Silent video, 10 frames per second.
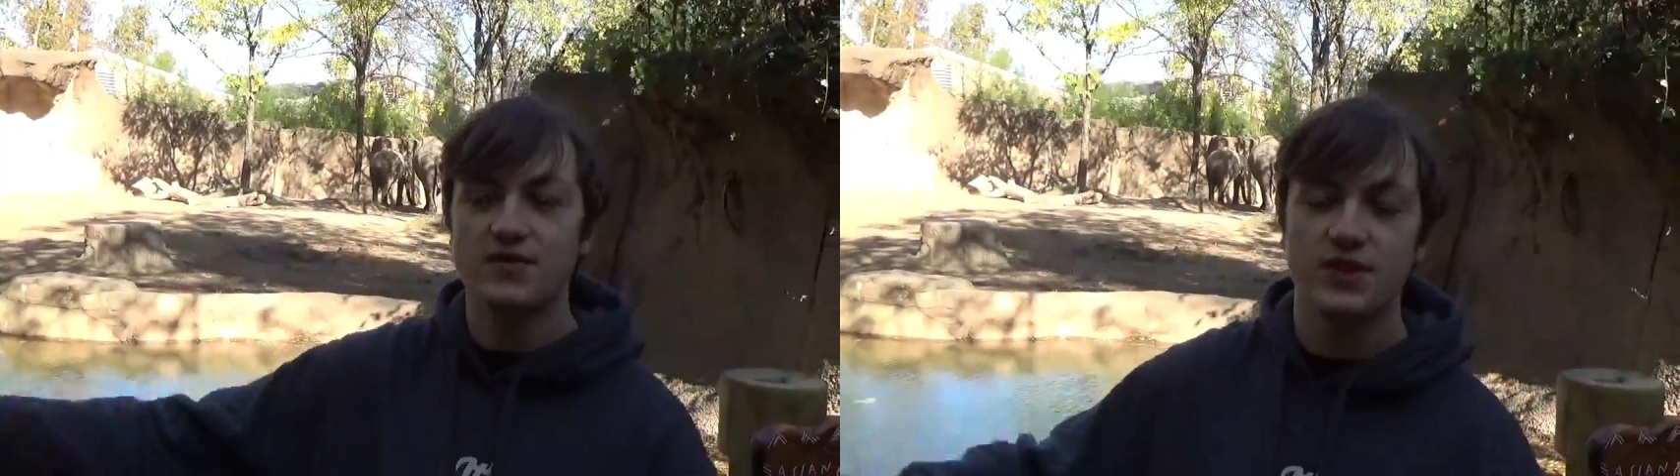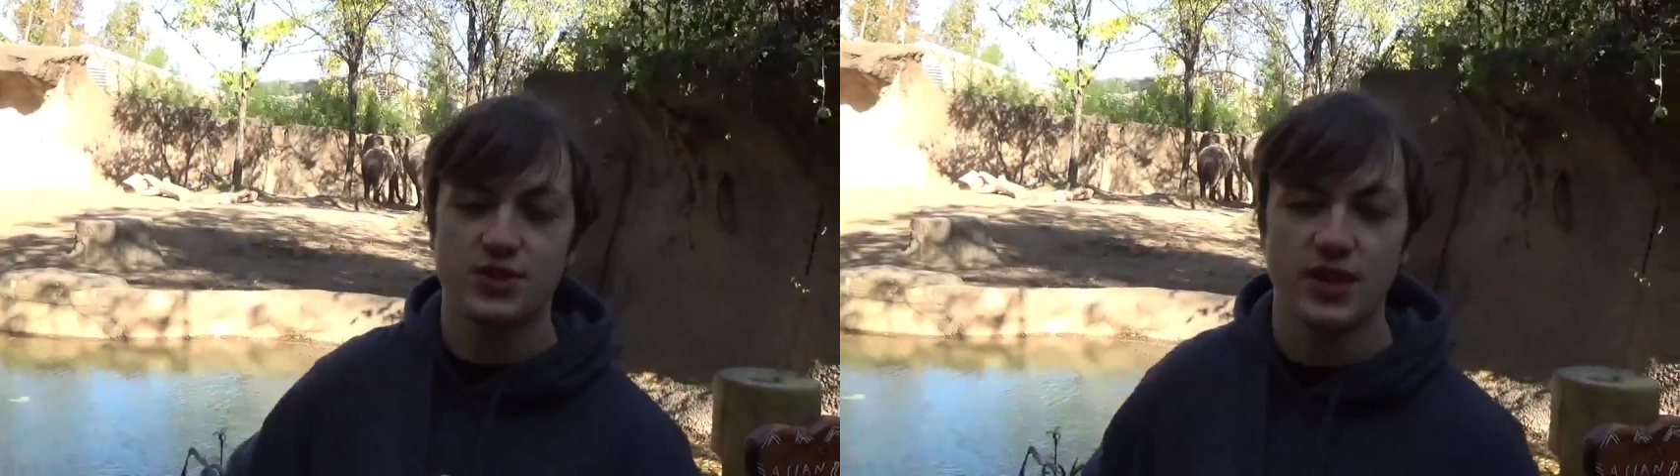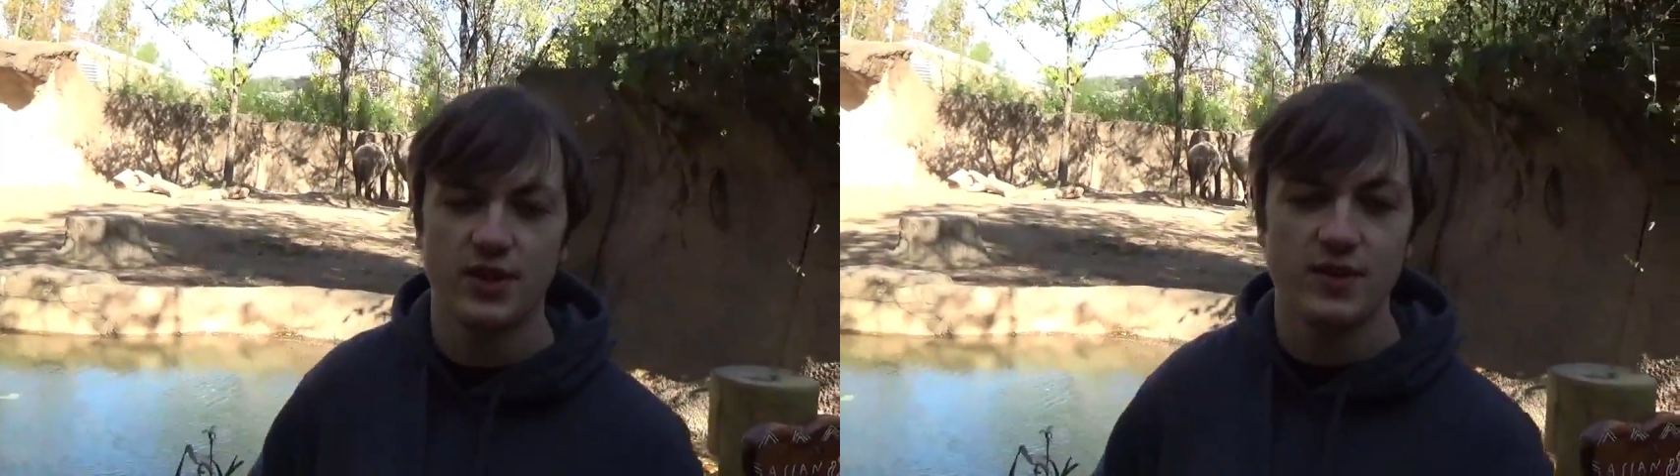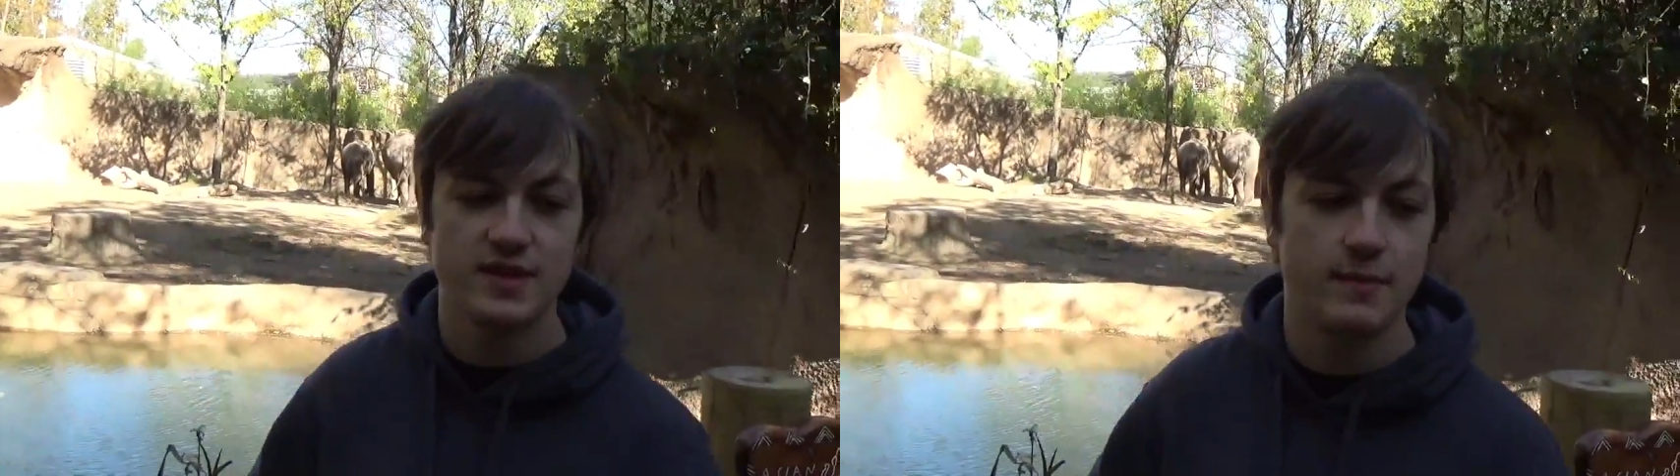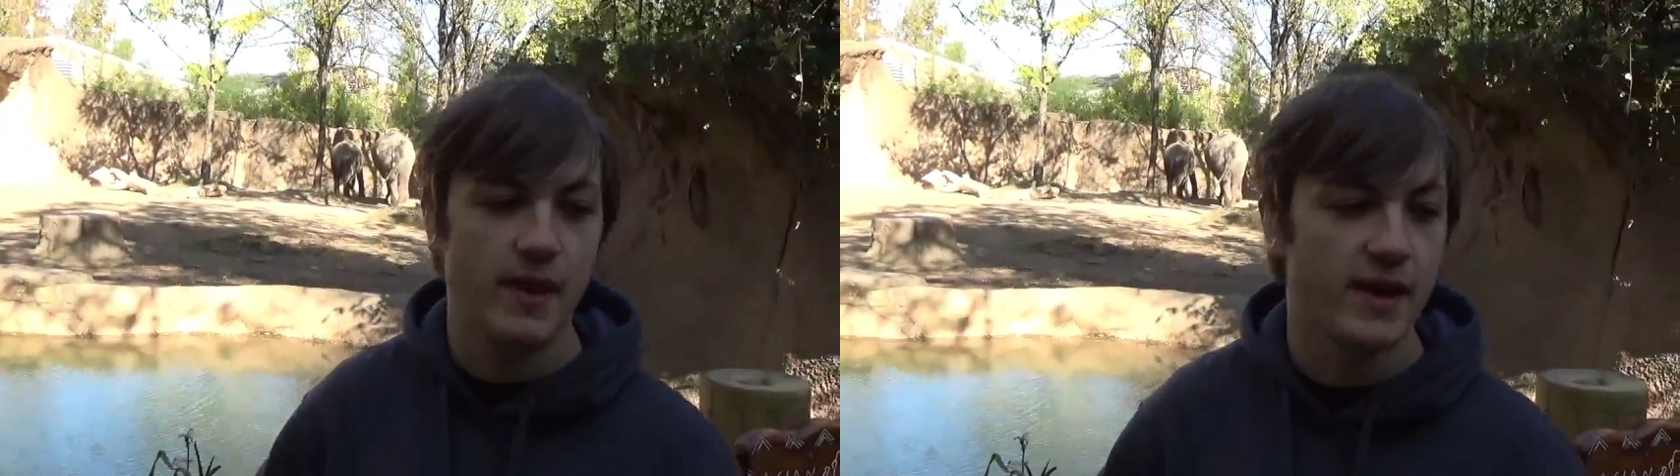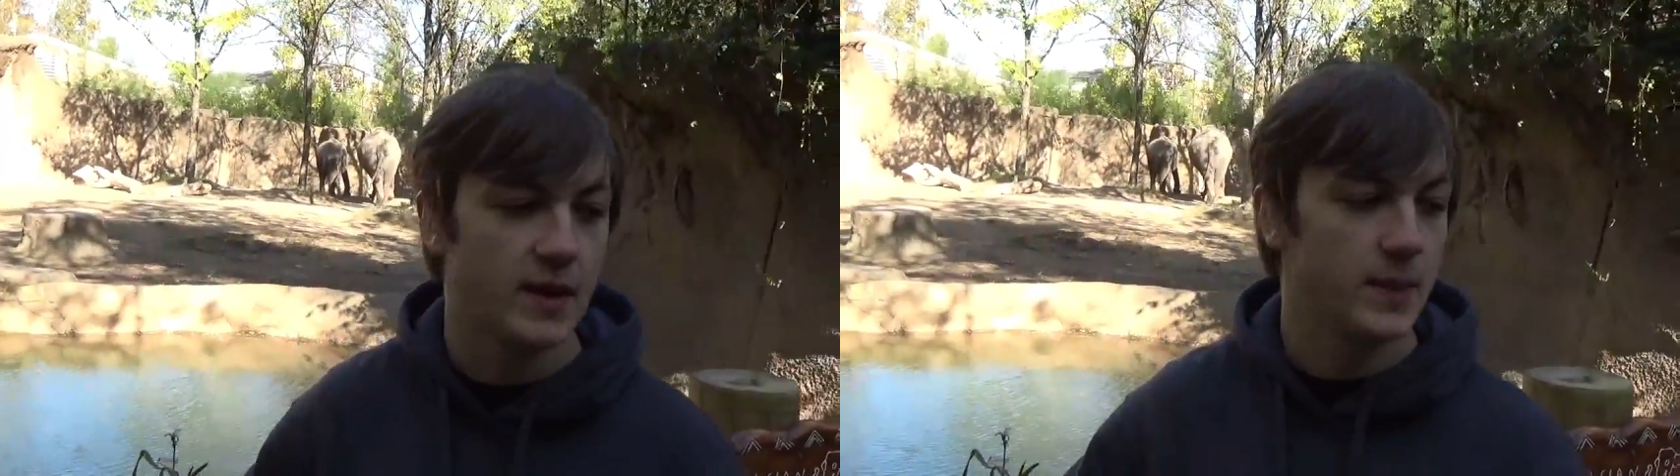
for the train noise in the background,